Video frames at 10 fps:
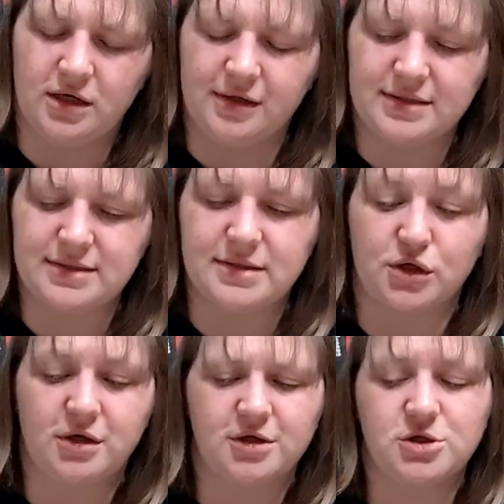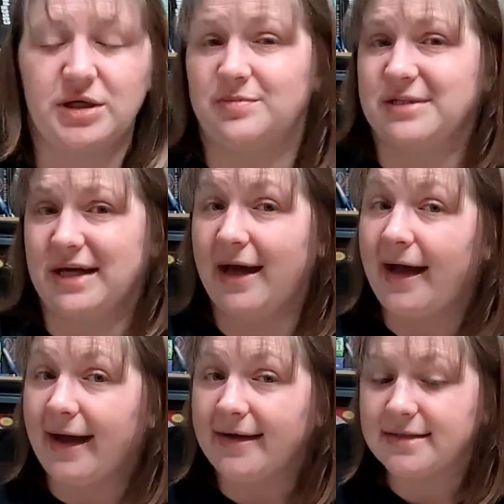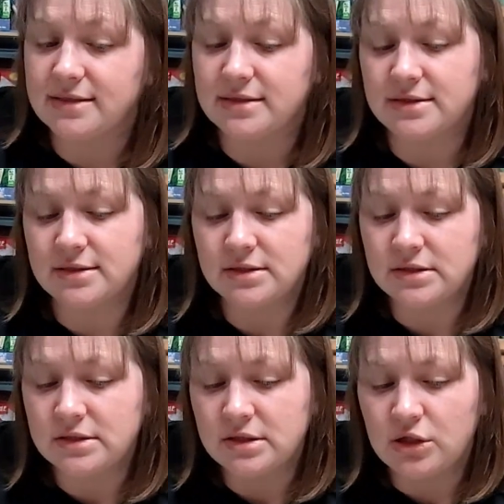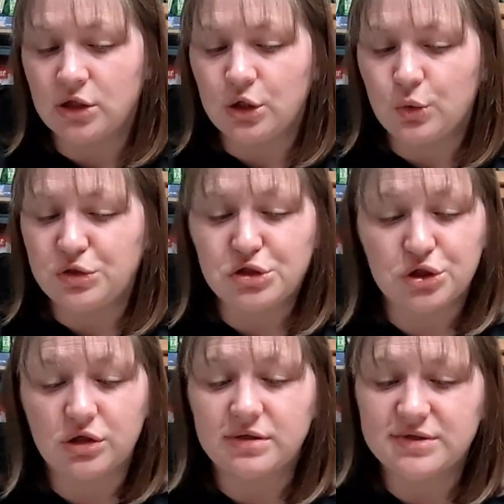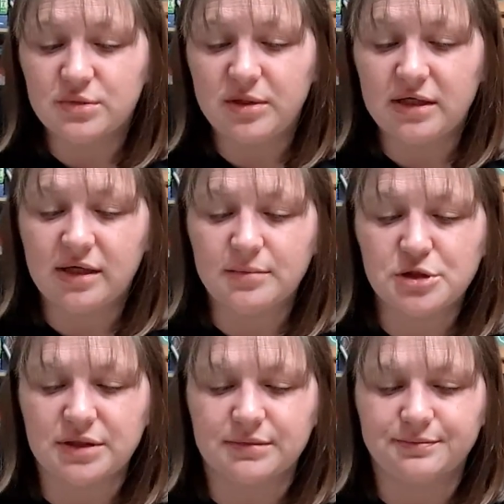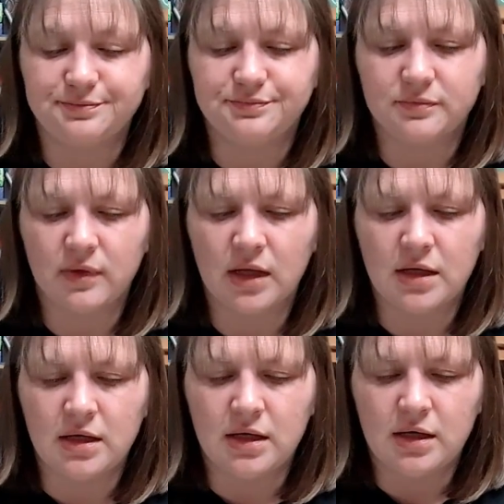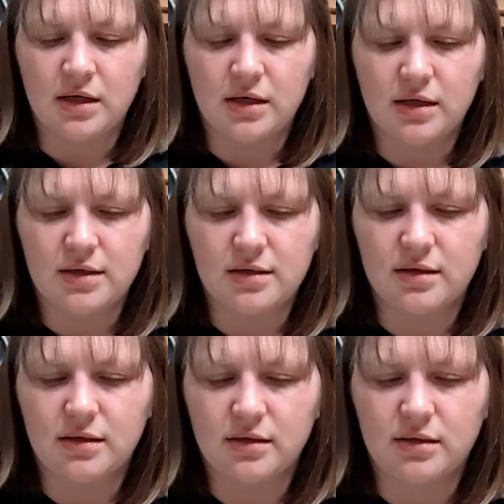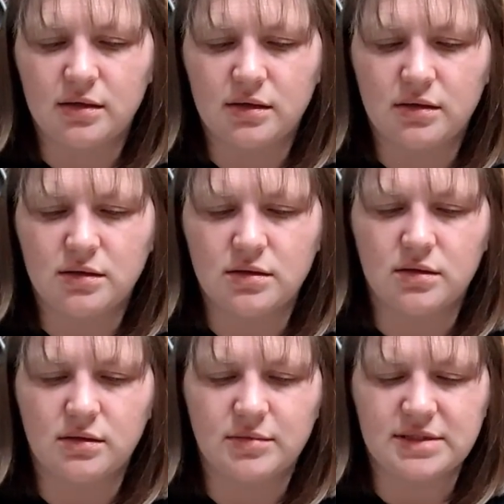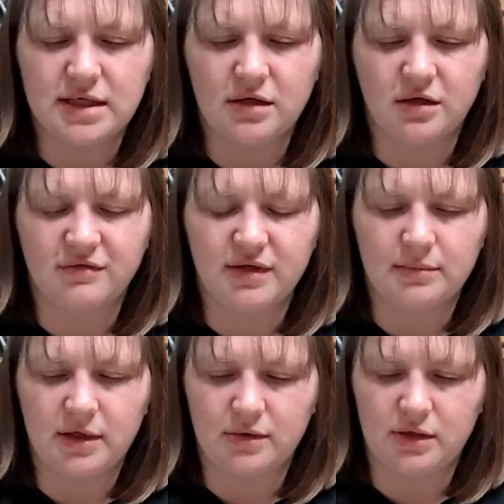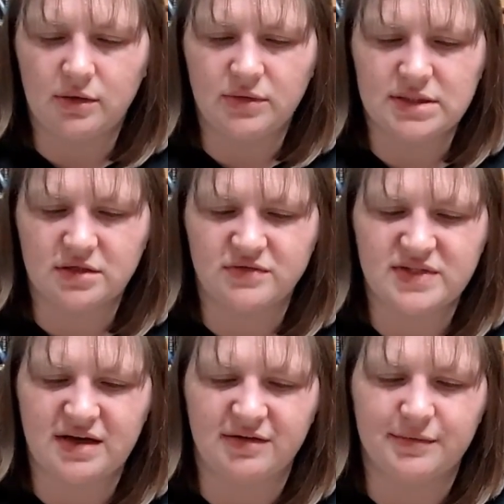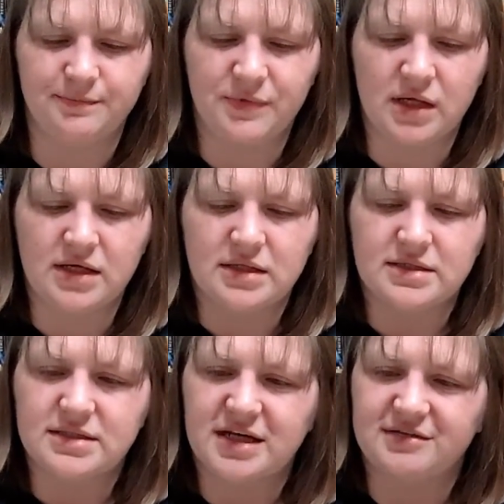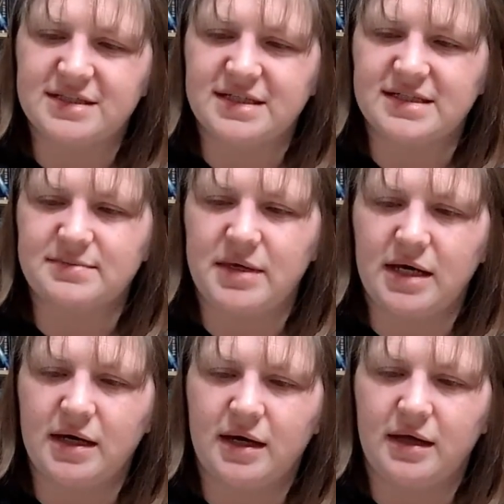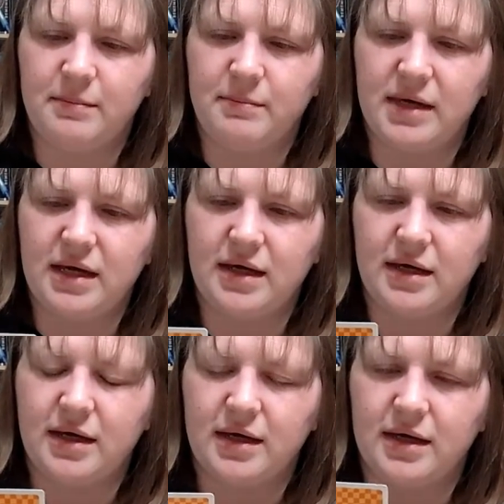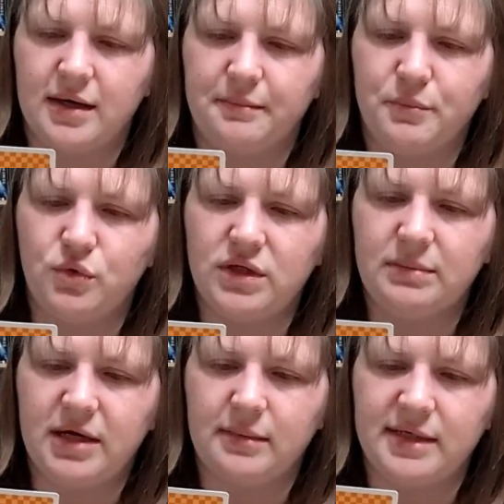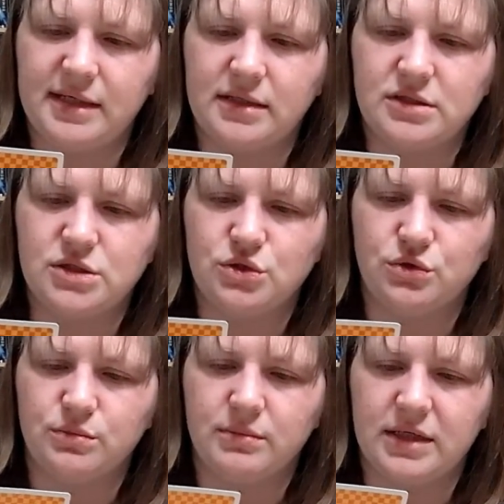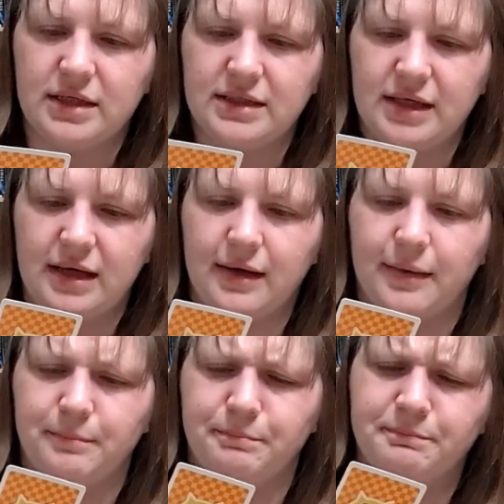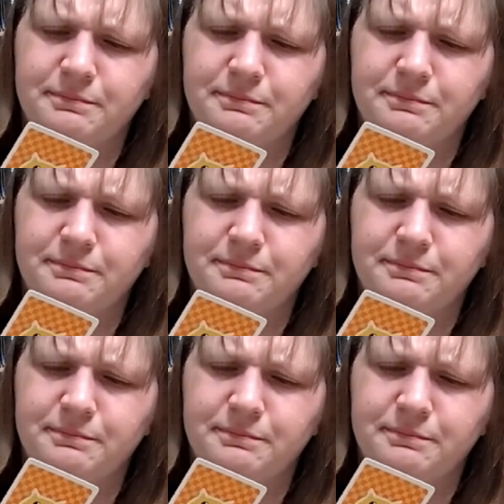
Unless it's a car-shaped cat, which could also be an option. Is that all of them? No, we still have 7. 7 says, may a moody baby doom a yam.